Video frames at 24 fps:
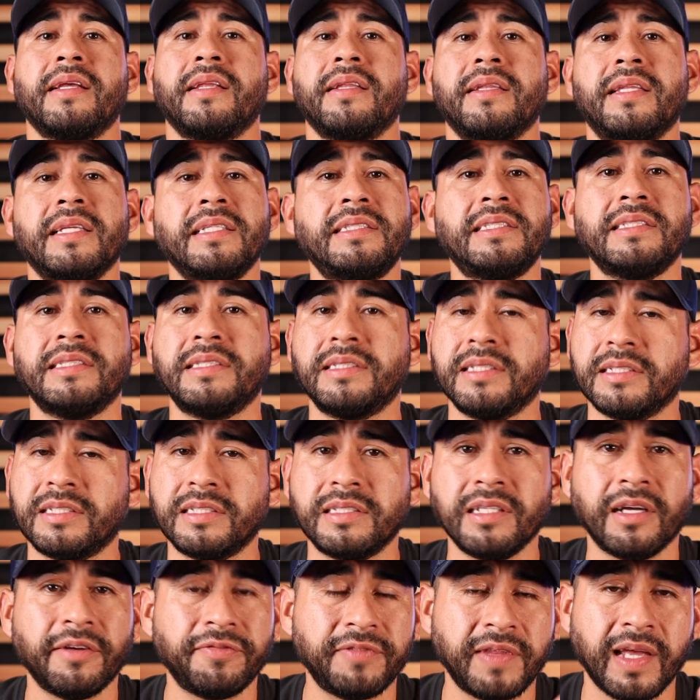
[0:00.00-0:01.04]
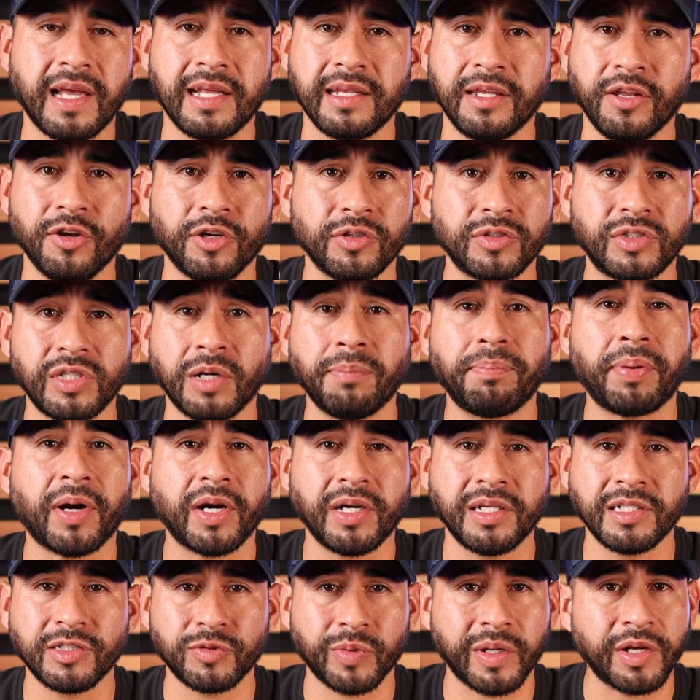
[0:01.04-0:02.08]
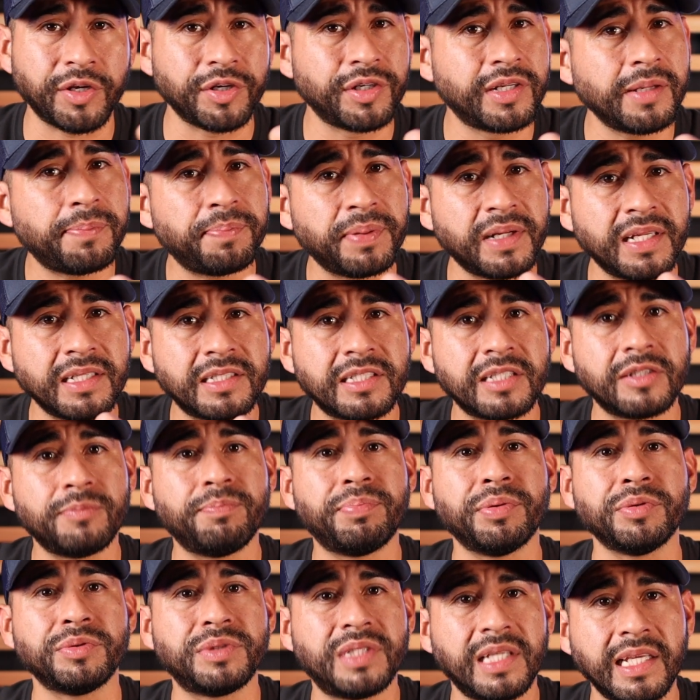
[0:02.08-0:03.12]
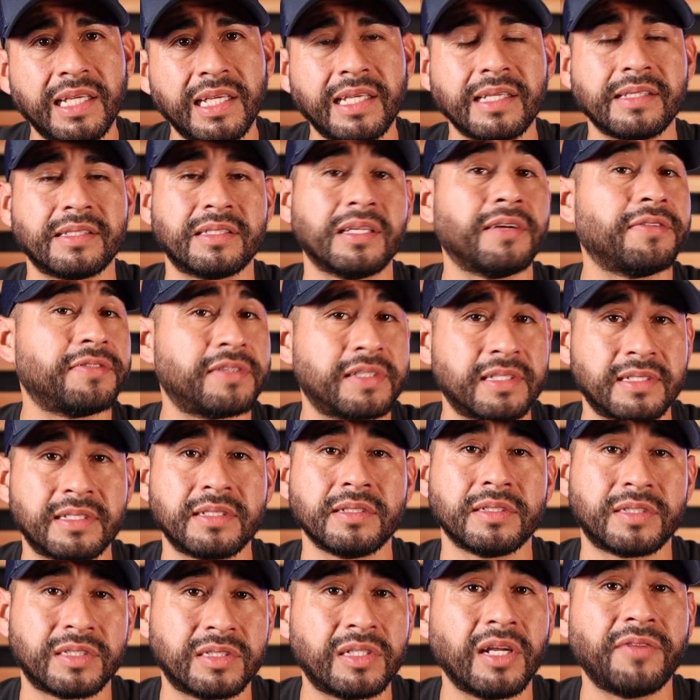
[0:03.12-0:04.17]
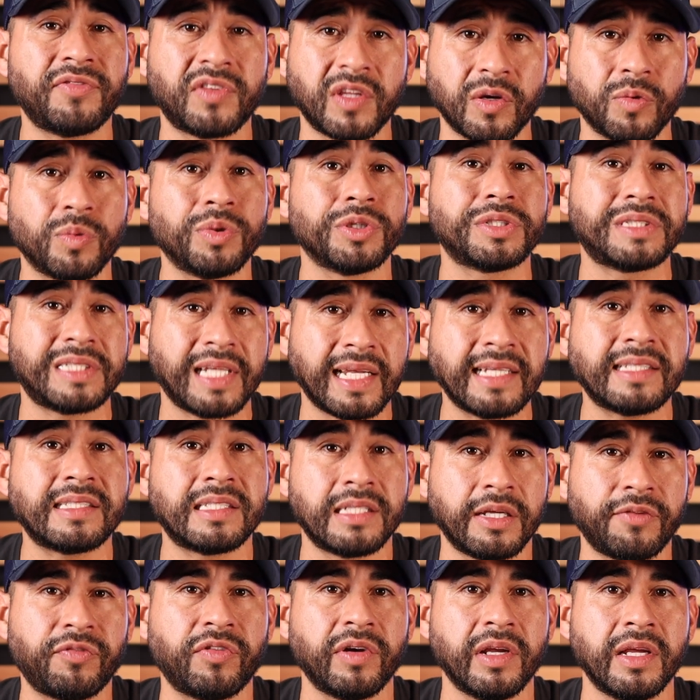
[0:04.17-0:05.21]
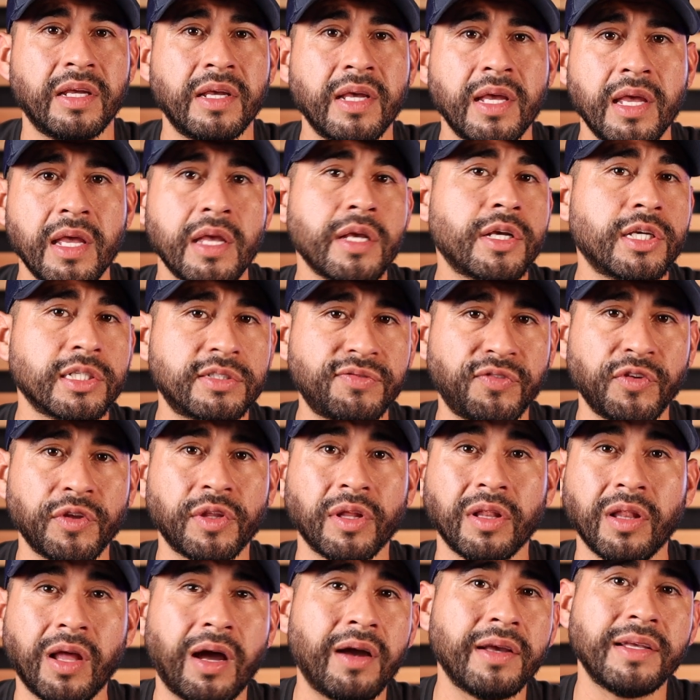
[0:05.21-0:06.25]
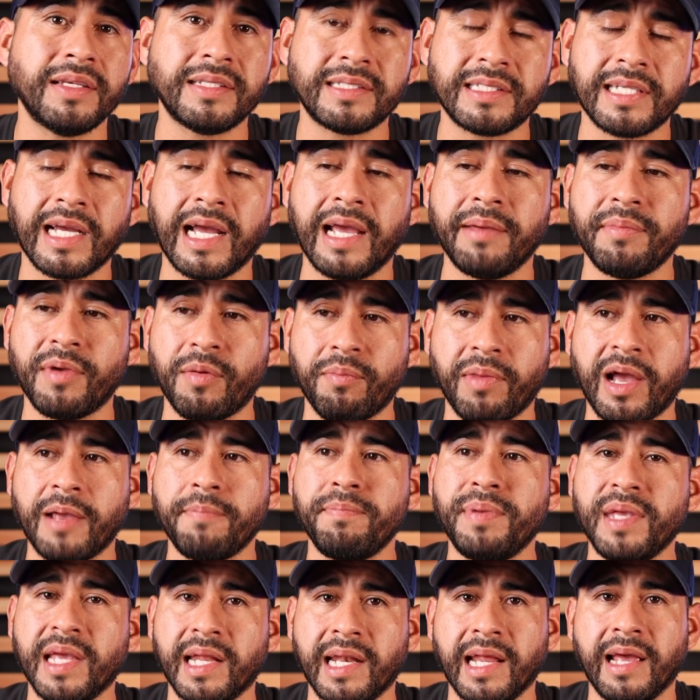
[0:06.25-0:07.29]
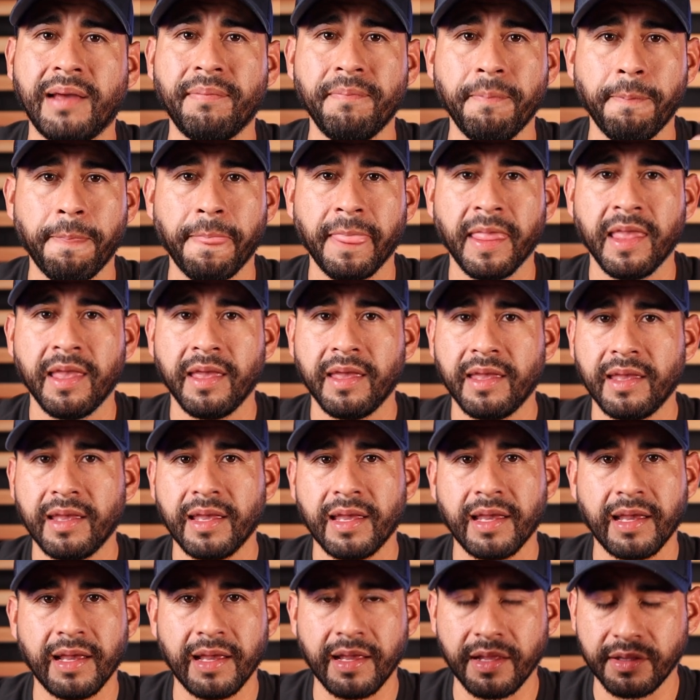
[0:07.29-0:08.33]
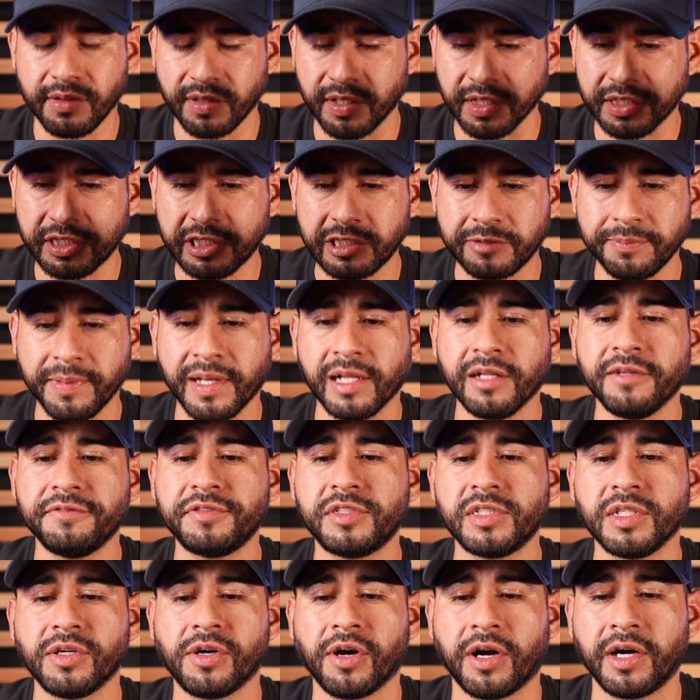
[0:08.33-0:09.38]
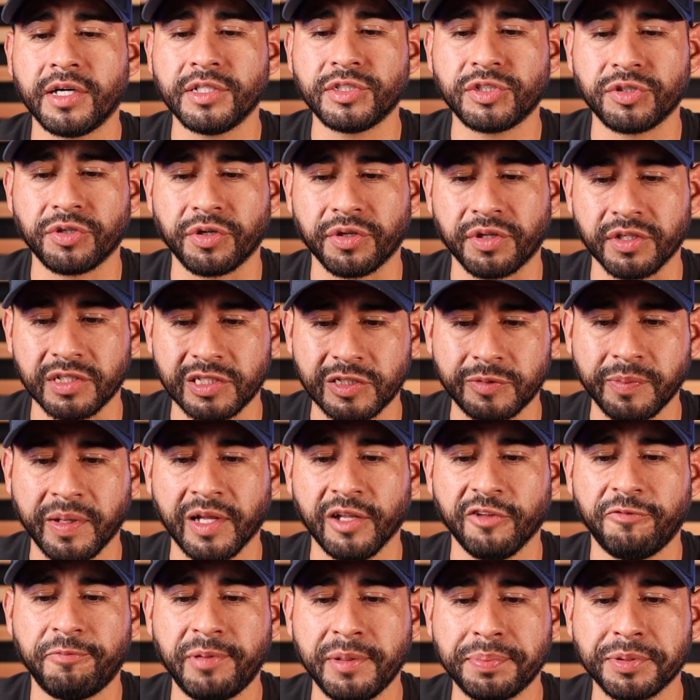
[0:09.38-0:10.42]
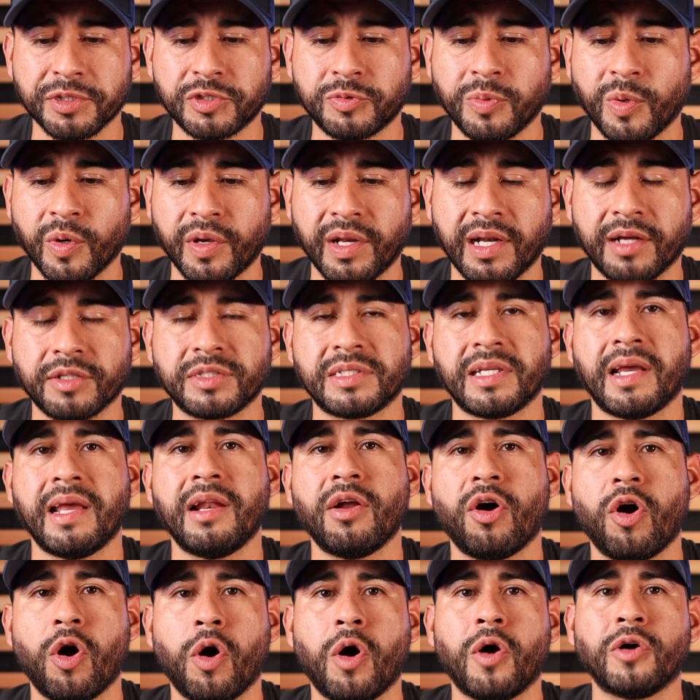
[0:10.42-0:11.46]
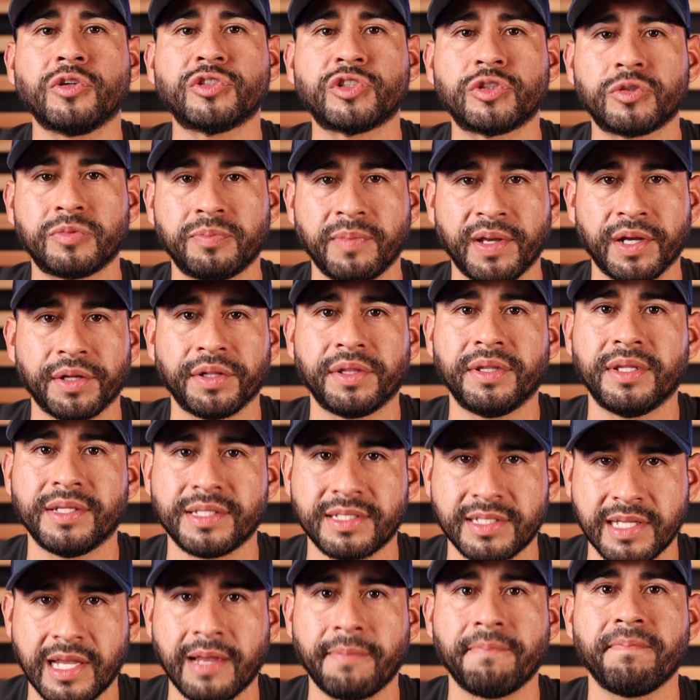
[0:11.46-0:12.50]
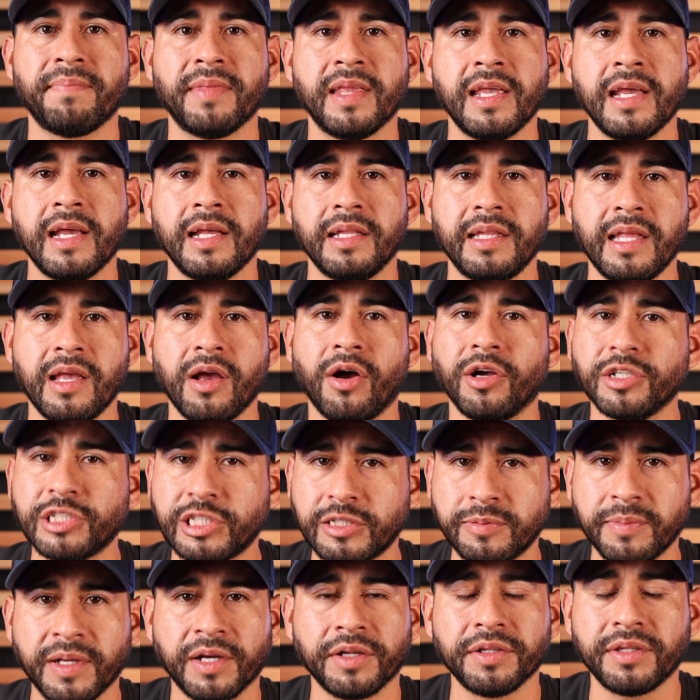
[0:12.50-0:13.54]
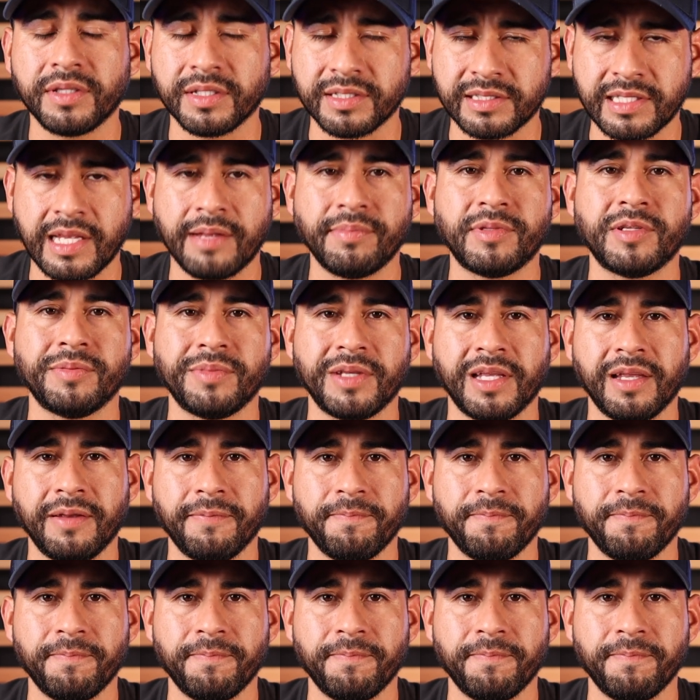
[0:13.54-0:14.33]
This is the stuff that, Dumbarton is when you're dipping into boutique stuff that will taste different. Because for the longest time at my B&M, the smell of cigars or the smell of people smoking outside all smelled the same. They all smelled the same to me.